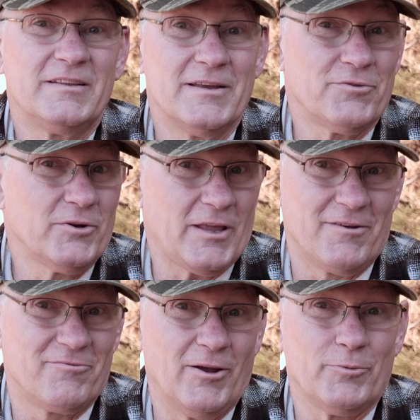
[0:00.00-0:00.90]
different,
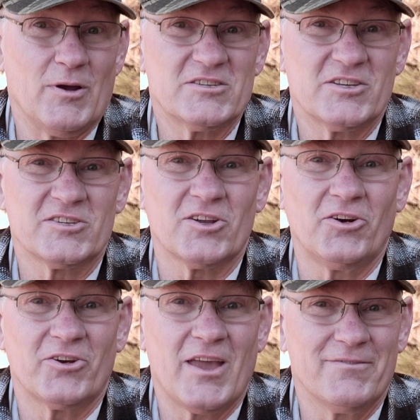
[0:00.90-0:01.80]
and fun ways to start
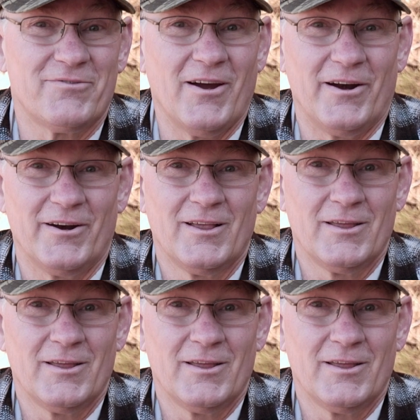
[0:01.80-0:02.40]
your campfire.